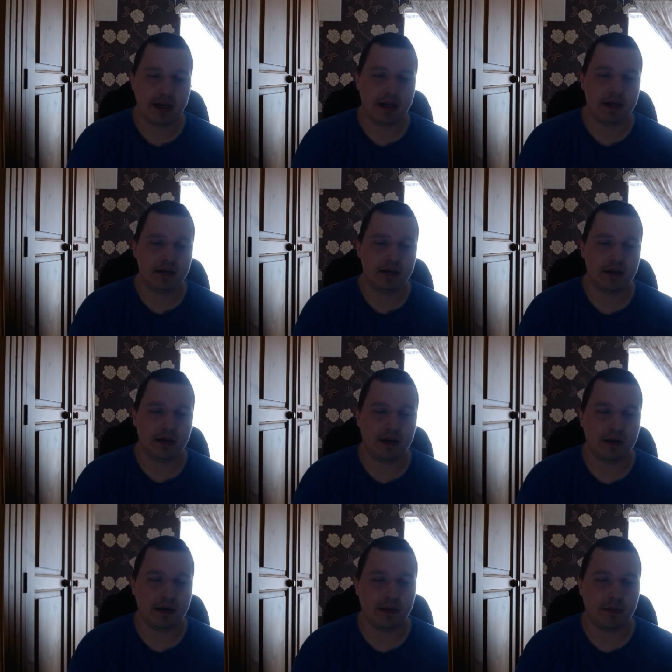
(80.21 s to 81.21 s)
and
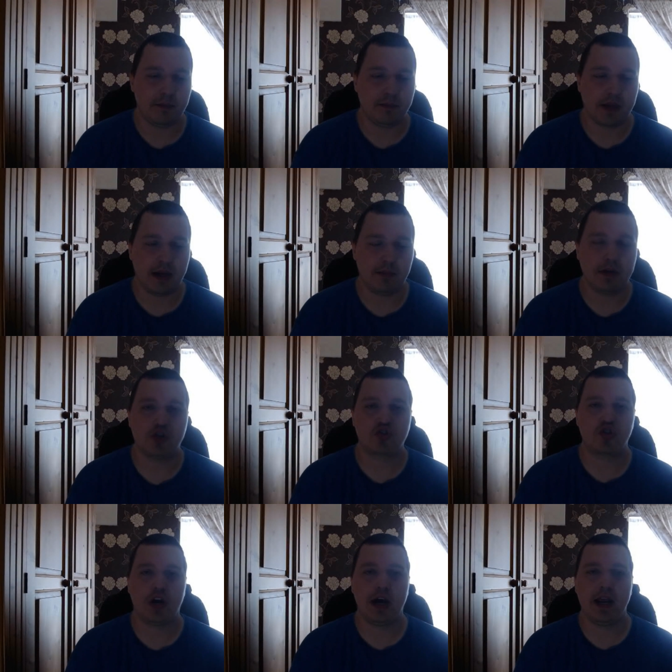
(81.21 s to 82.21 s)
uh, I'm gonna
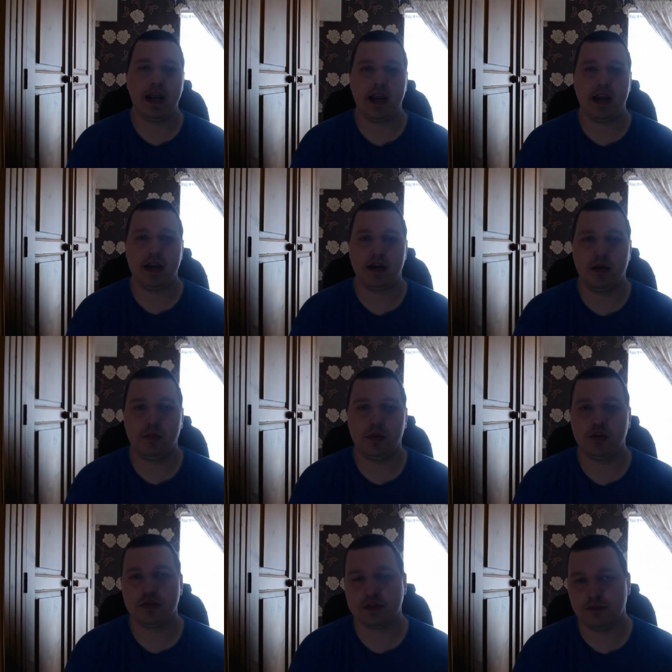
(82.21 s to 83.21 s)
try and
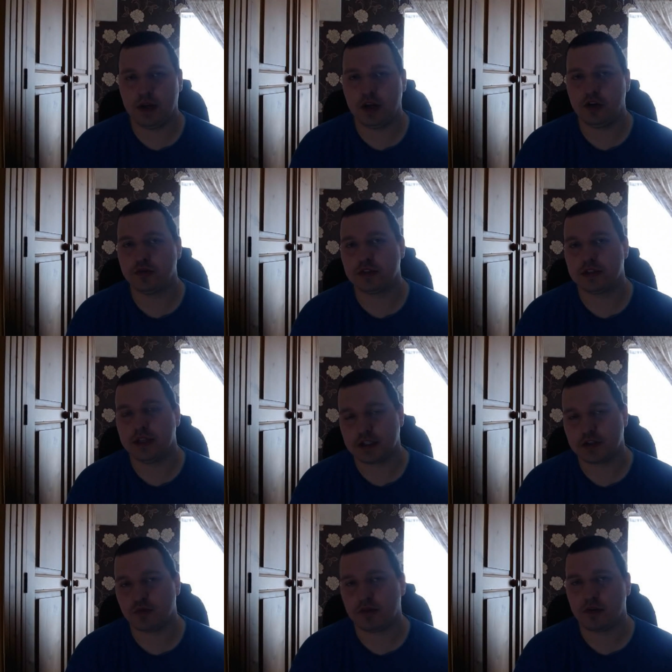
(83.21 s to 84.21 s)
upload some videos
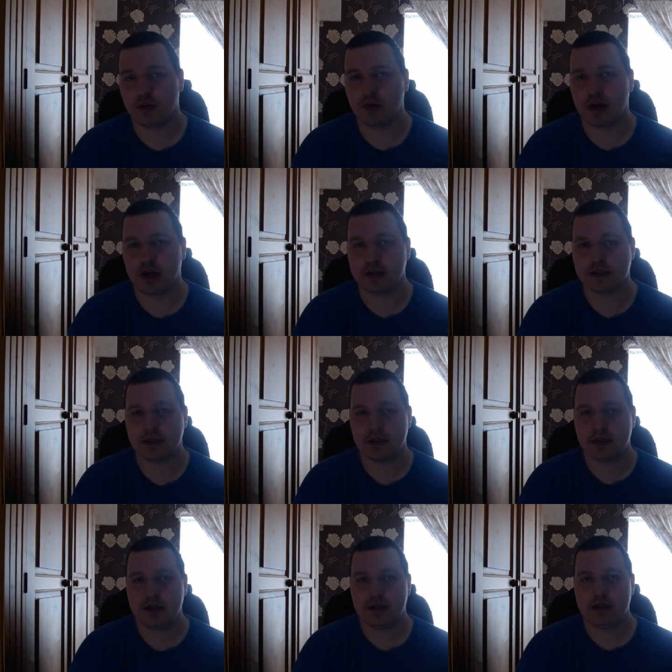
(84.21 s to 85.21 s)
next week for you guys.
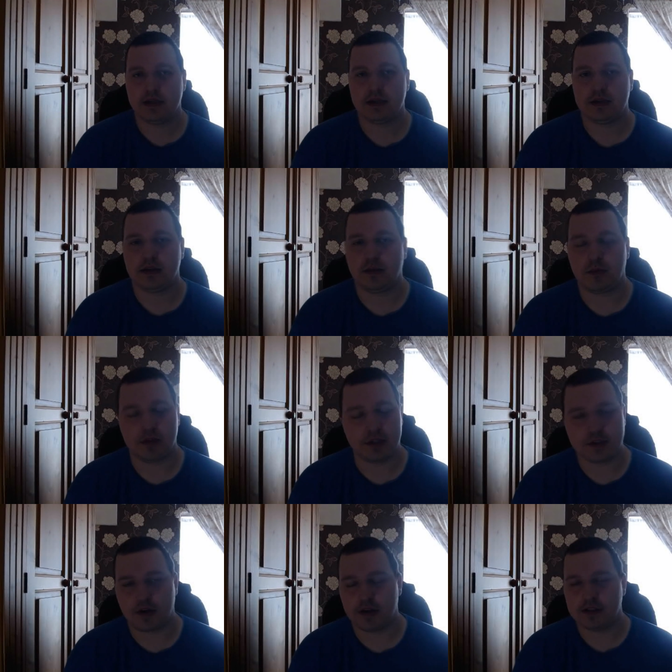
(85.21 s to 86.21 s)
Uh, I'm really
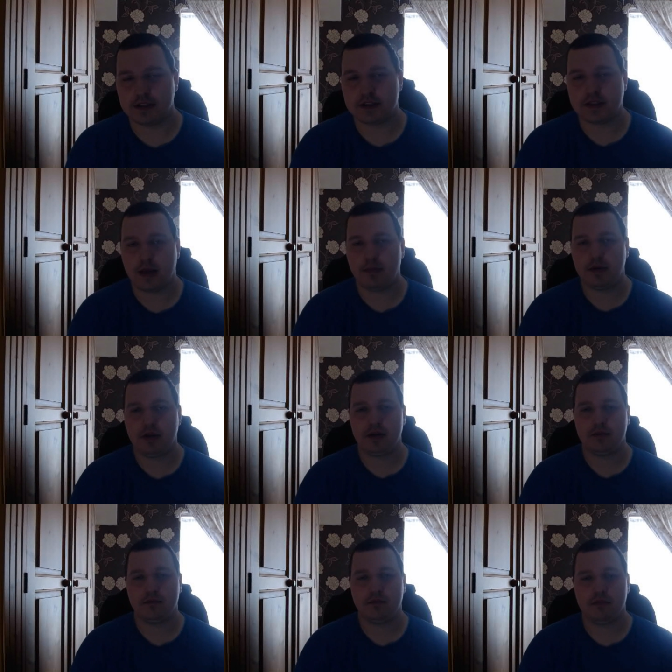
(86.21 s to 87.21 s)
sorry this is
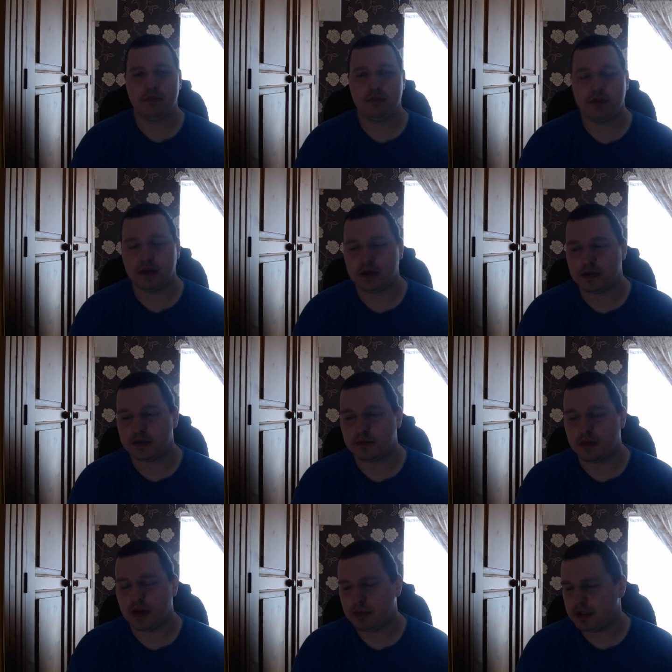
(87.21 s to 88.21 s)
happening. Uh,
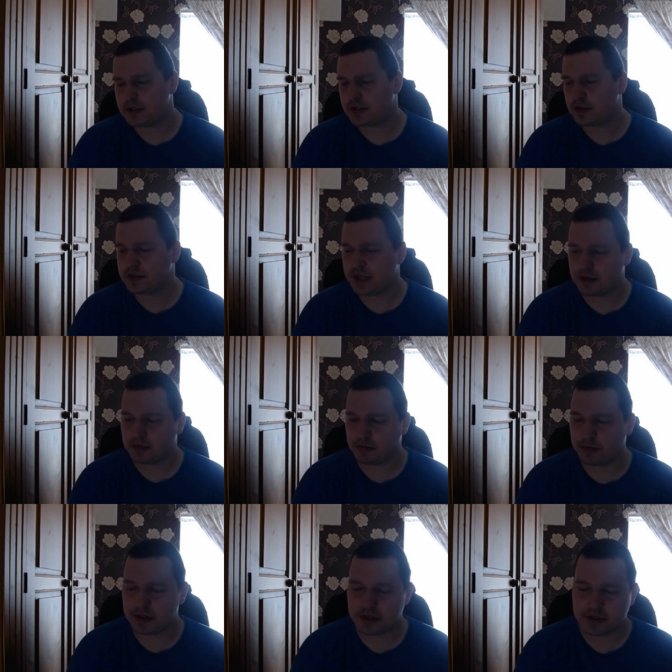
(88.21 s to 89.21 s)
I mean, it's understandable
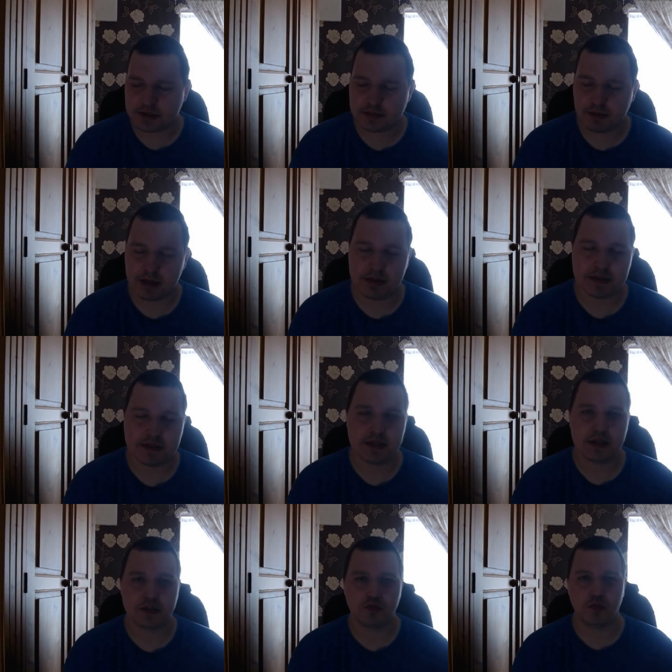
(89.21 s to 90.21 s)
because my
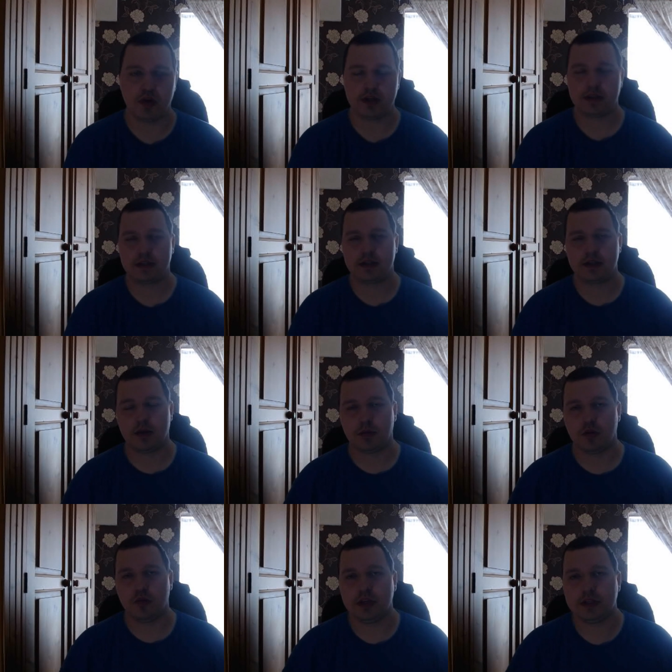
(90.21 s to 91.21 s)
PC is what a
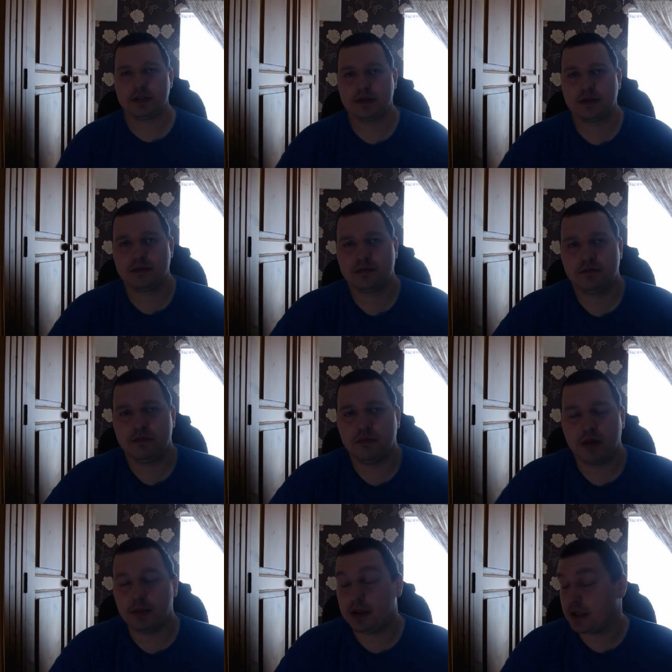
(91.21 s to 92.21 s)
couple of weeks,
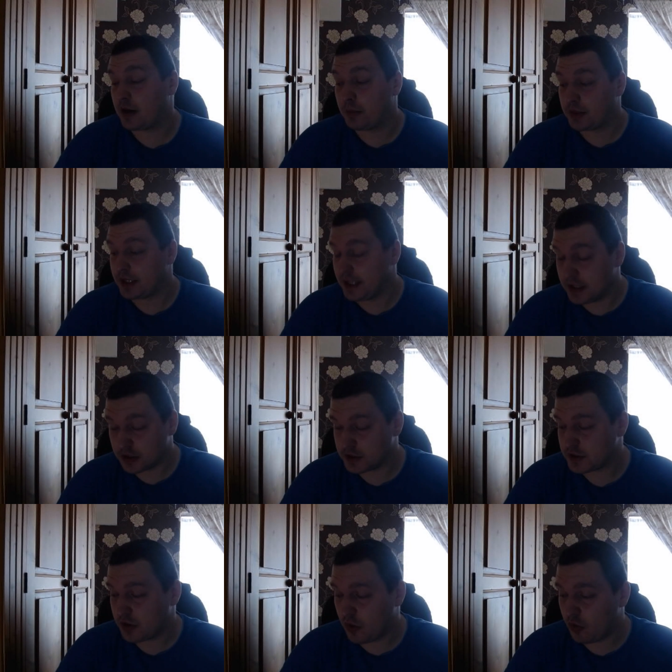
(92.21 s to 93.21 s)
I mean, a couple of
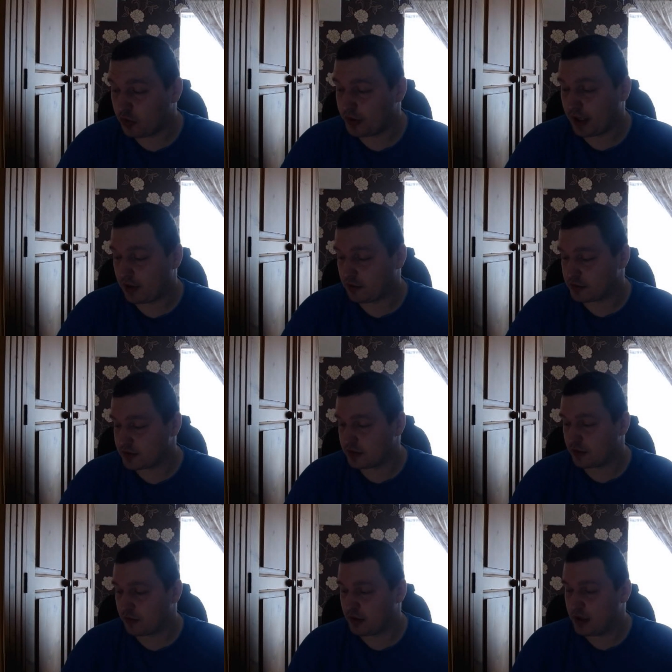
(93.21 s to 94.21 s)
years old now,
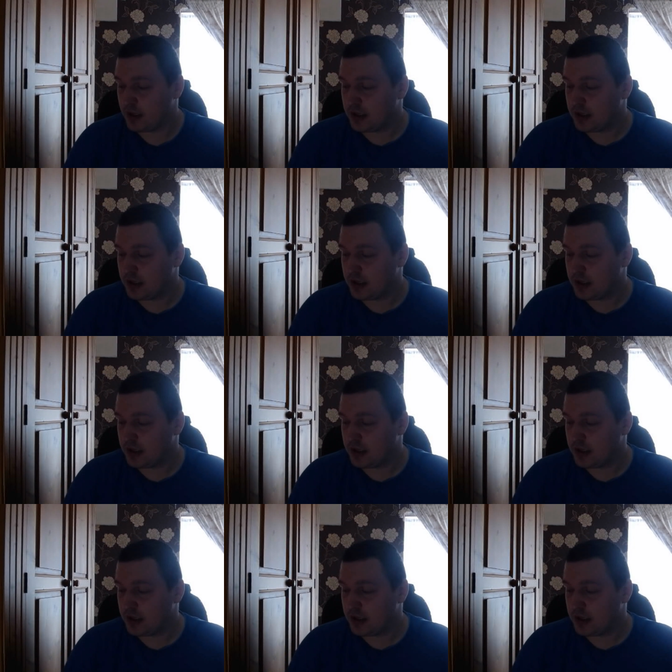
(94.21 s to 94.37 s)
so